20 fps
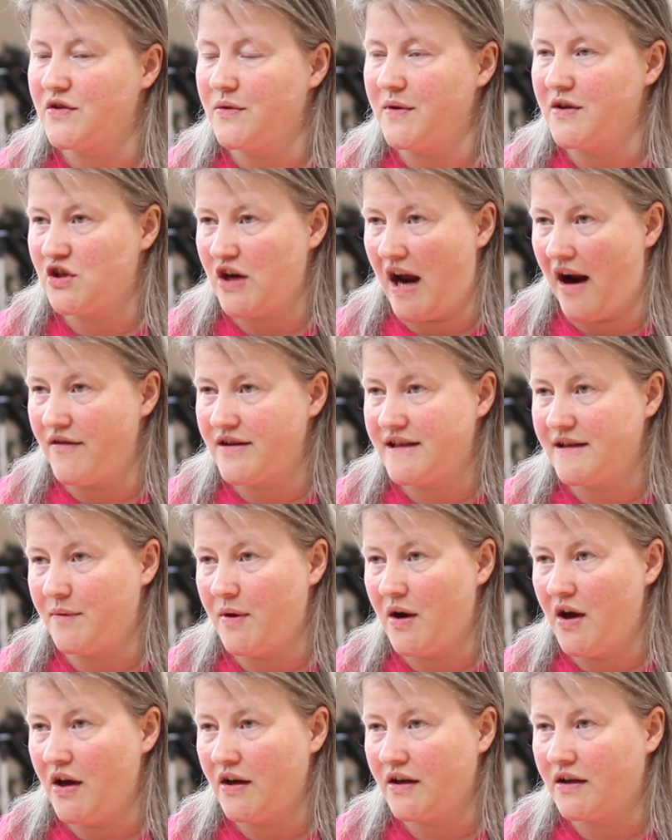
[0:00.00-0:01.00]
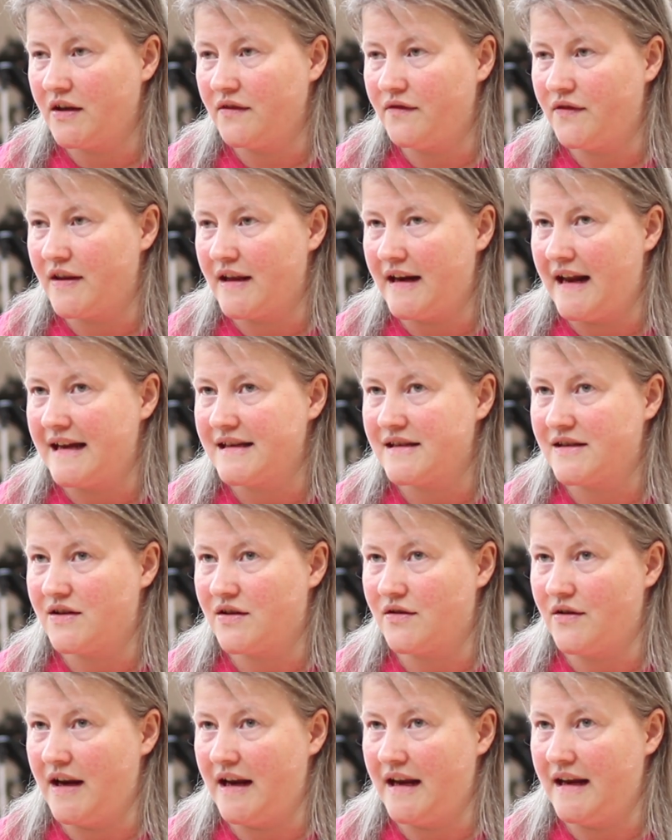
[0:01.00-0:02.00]
doing charity work for the
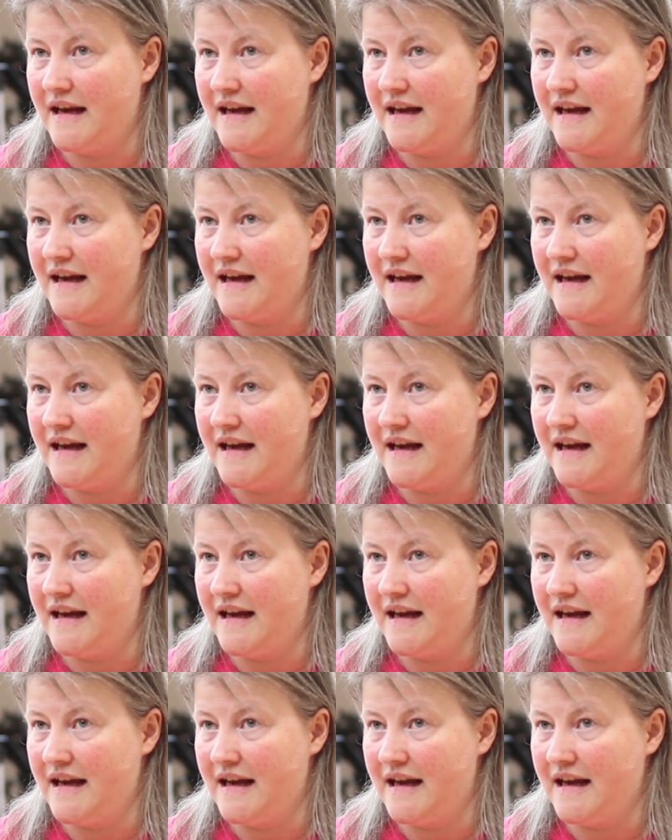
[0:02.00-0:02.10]
last three